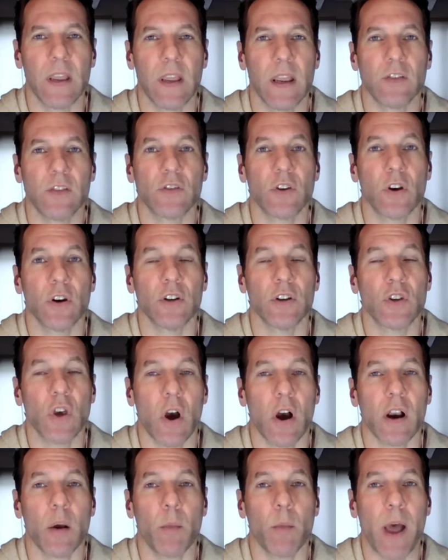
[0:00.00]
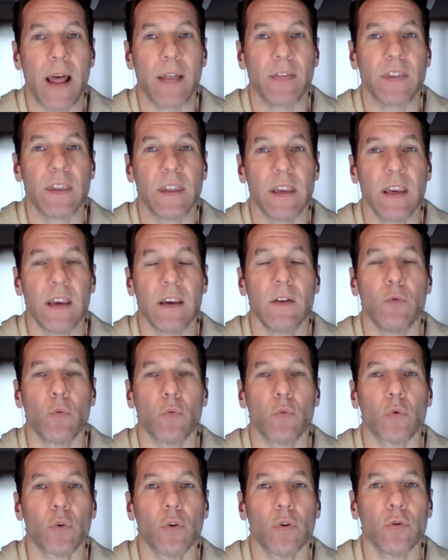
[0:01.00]
It's going to talk about the
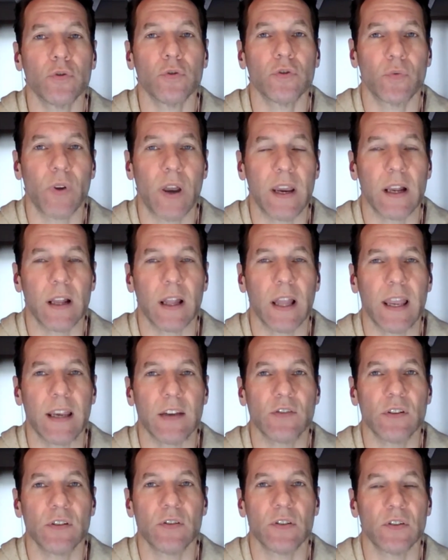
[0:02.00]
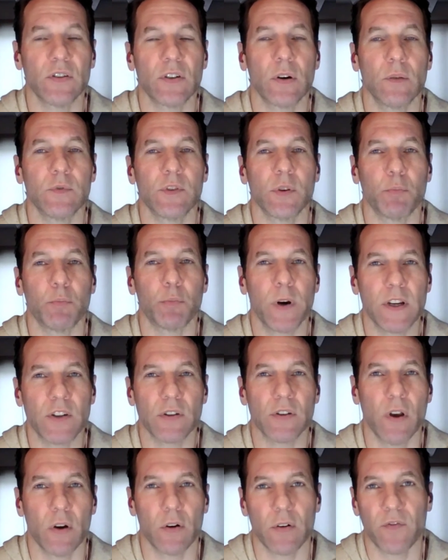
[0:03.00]
rules and regulations in terms of
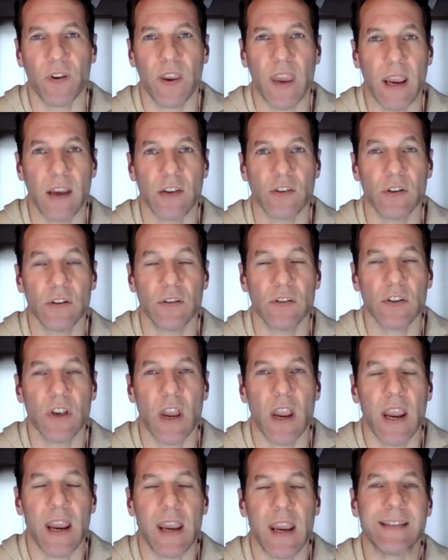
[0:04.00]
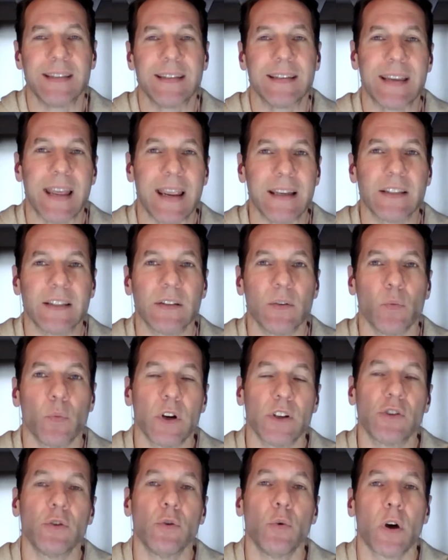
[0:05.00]
breach notifications in states in
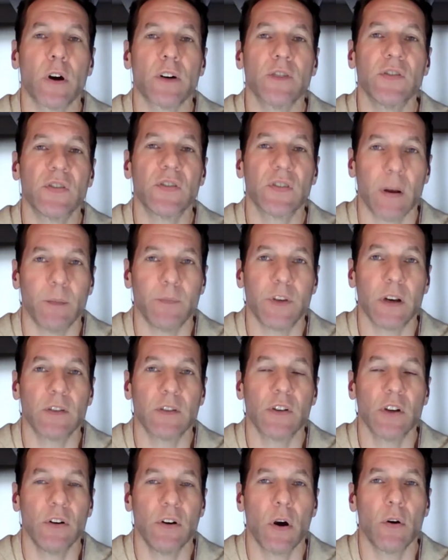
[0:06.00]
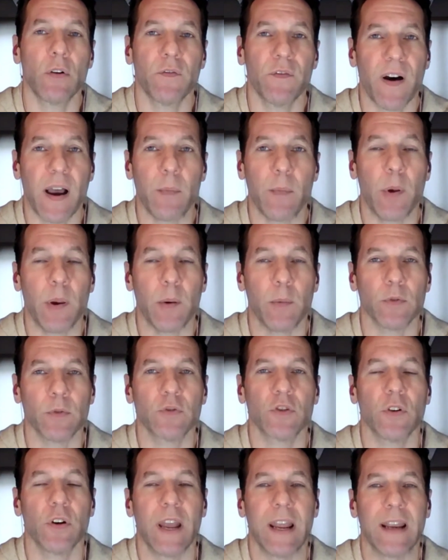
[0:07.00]
which you are subject to notify people
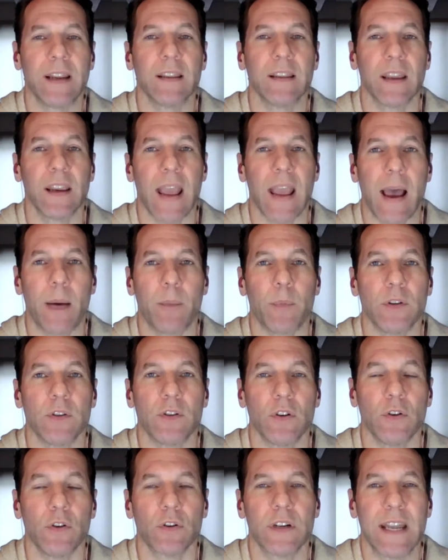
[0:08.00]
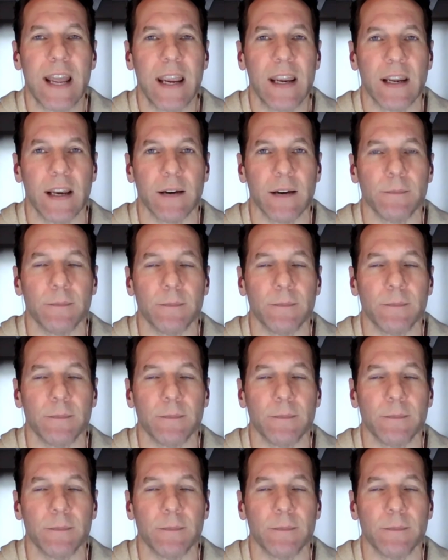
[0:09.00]
should anything happen to your data.